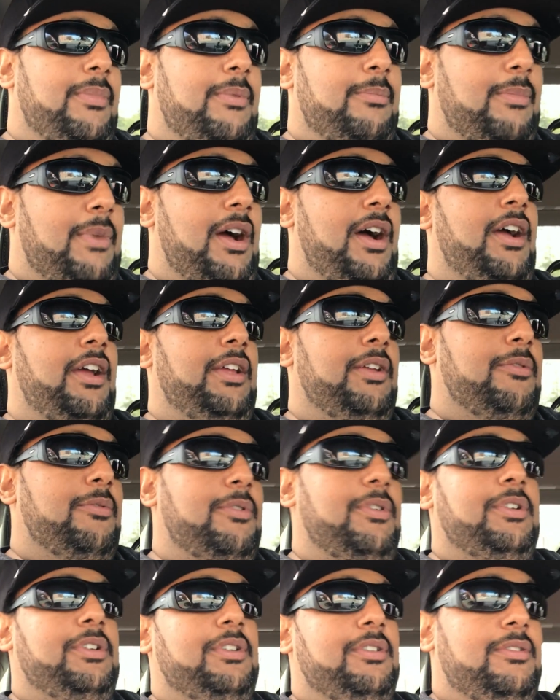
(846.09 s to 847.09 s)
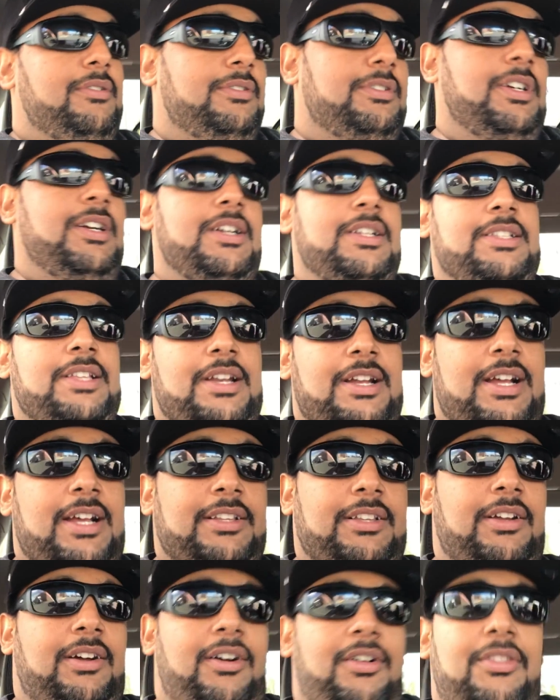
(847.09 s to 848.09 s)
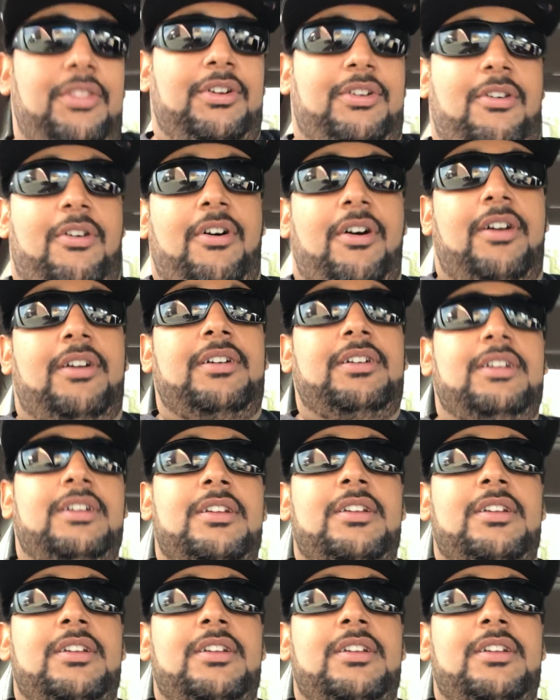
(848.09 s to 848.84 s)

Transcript: my original tires that I had on the car,